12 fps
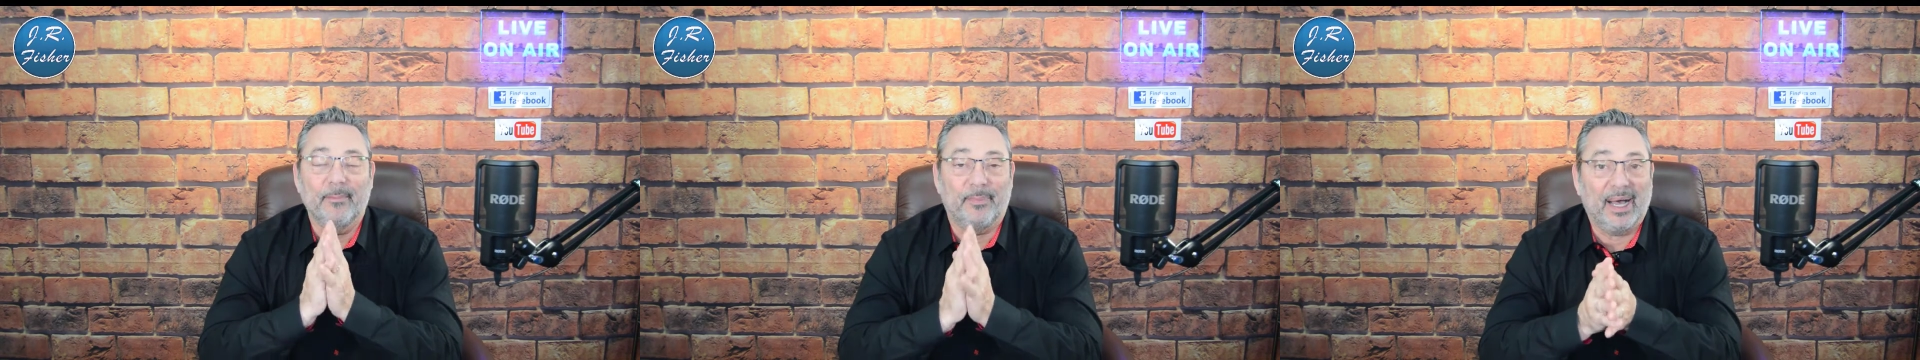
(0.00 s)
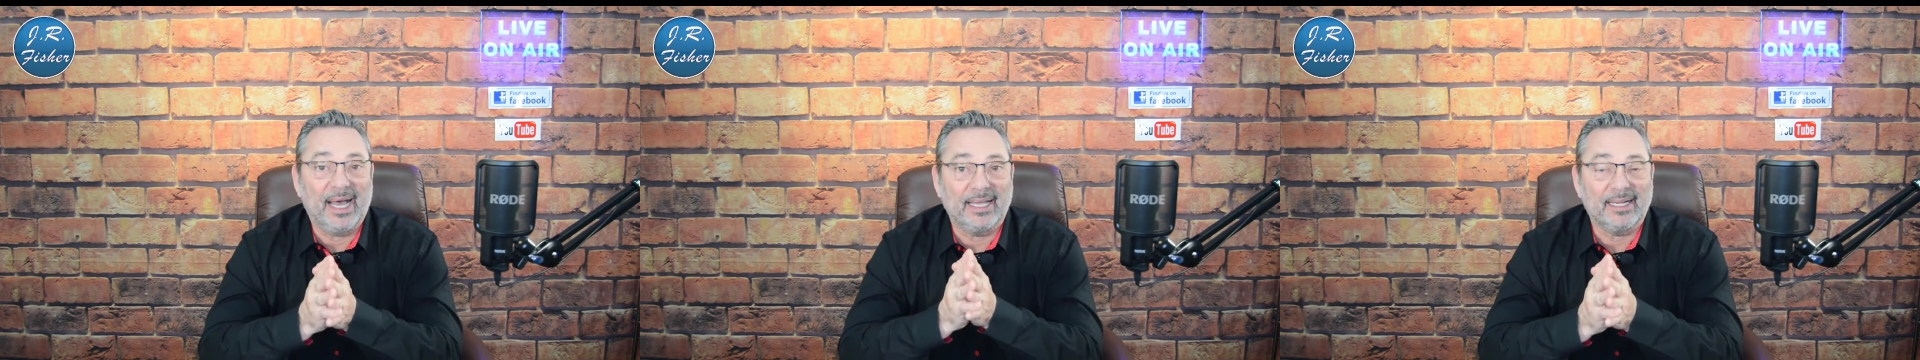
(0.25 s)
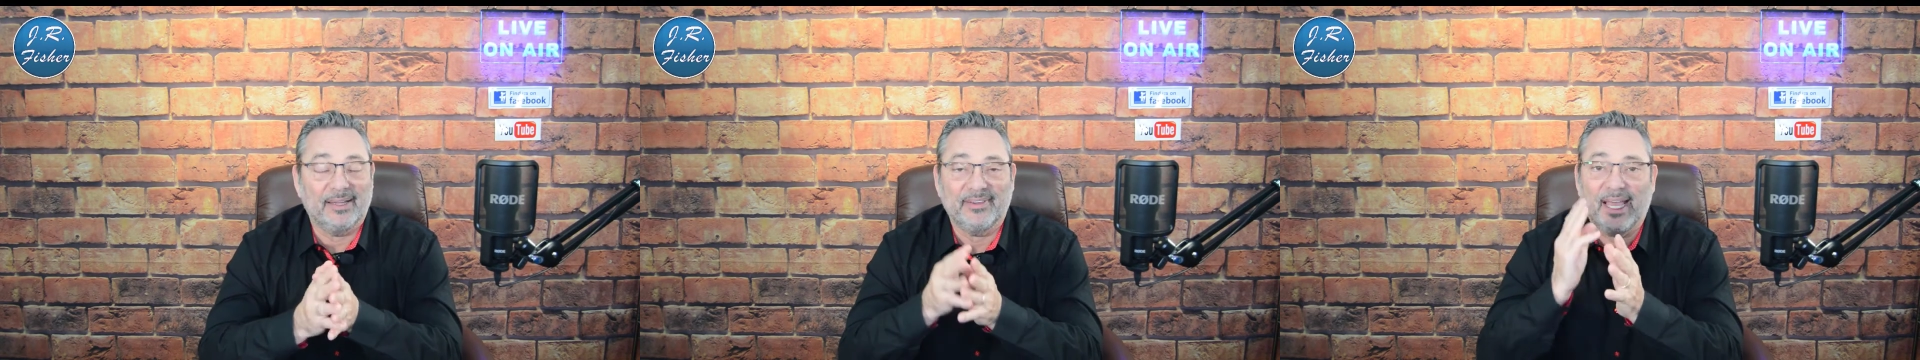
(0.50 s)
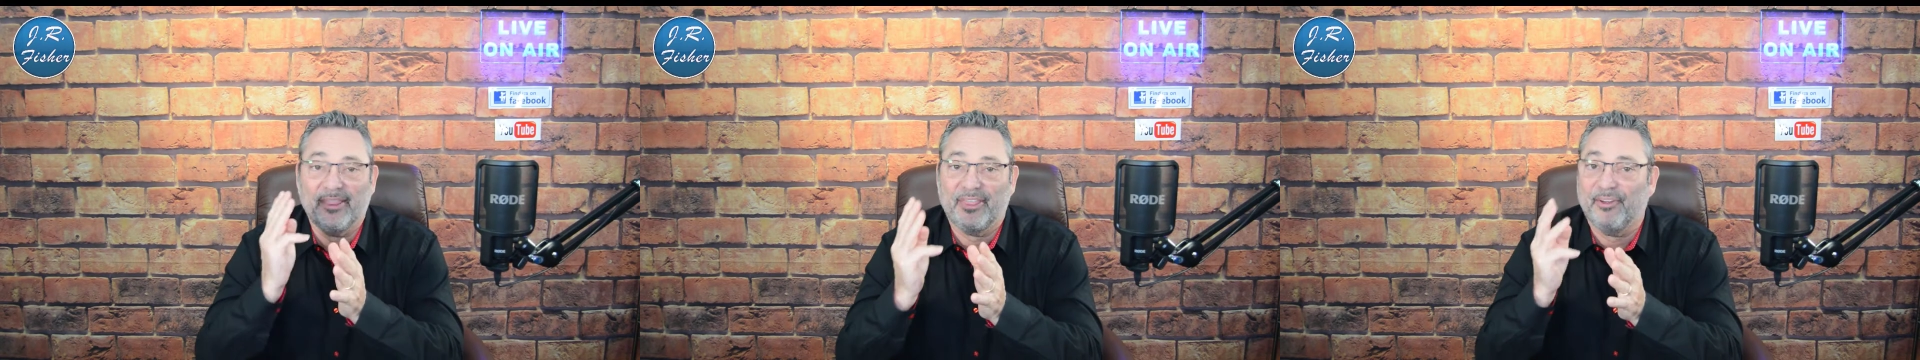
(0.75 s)
but I've
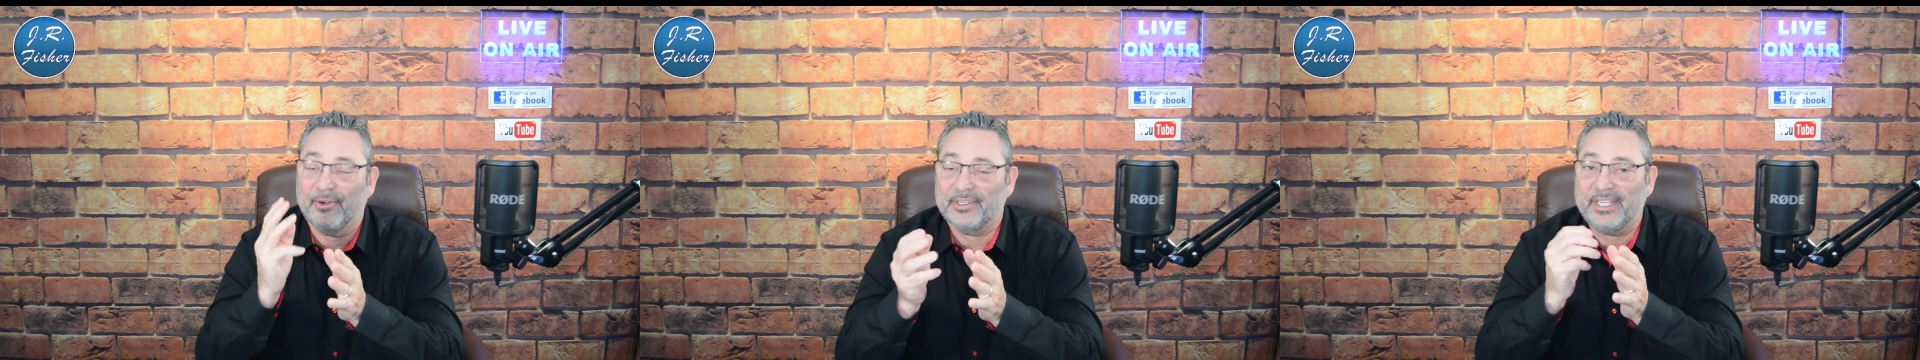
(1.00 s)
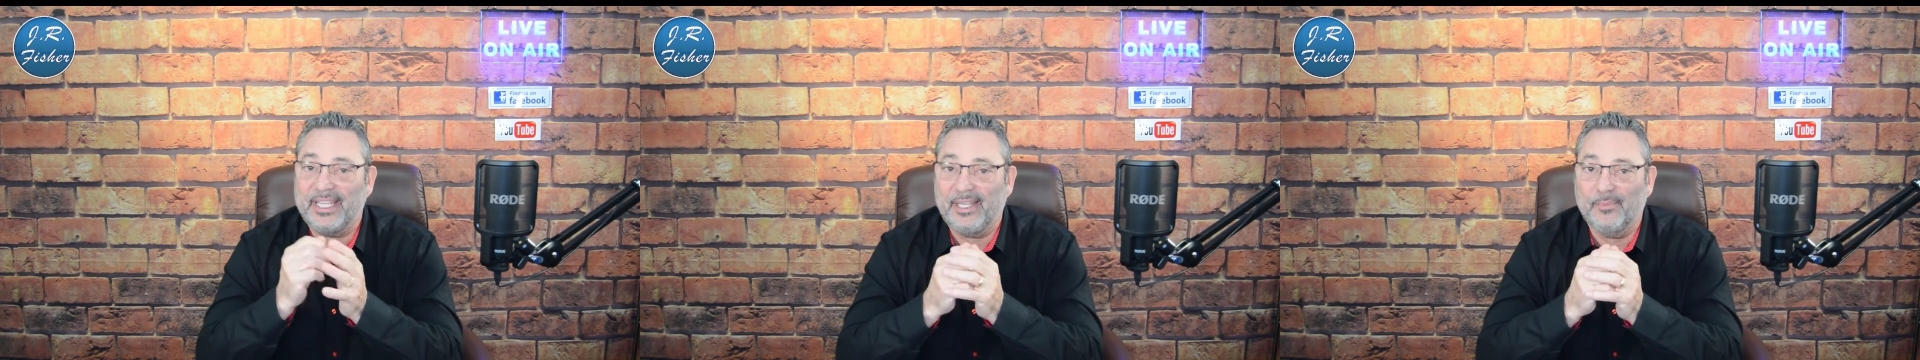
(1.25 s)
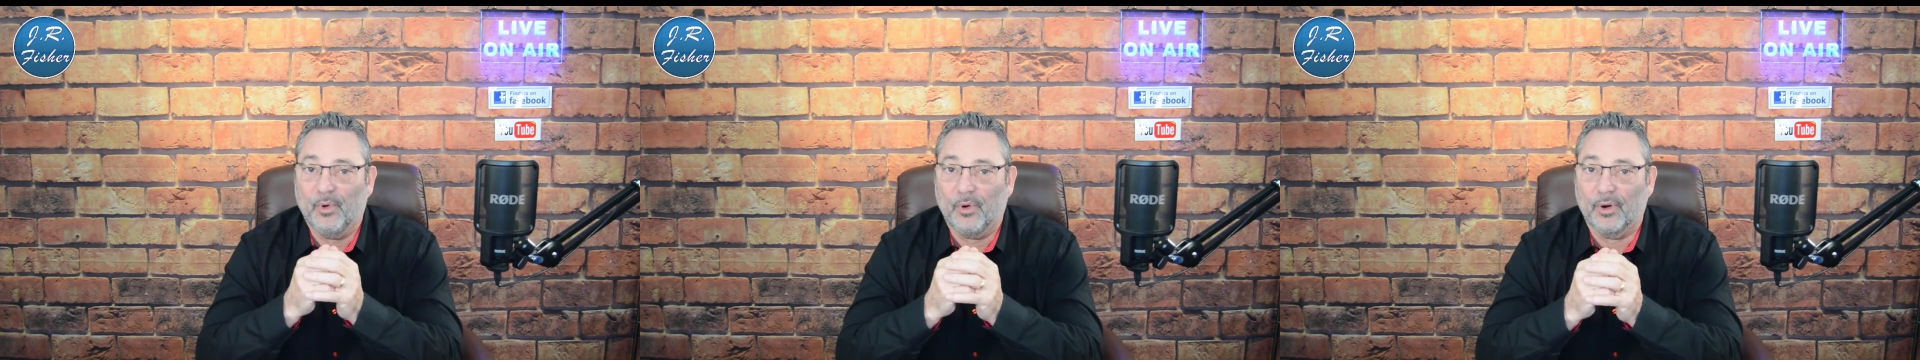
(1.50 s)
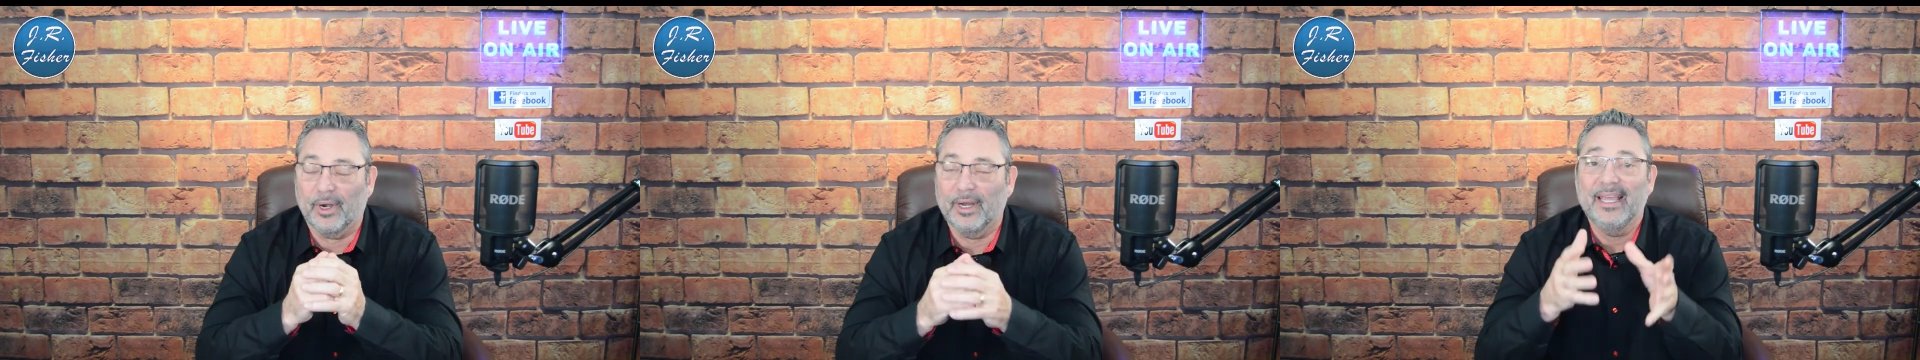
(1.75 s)
got 13 more.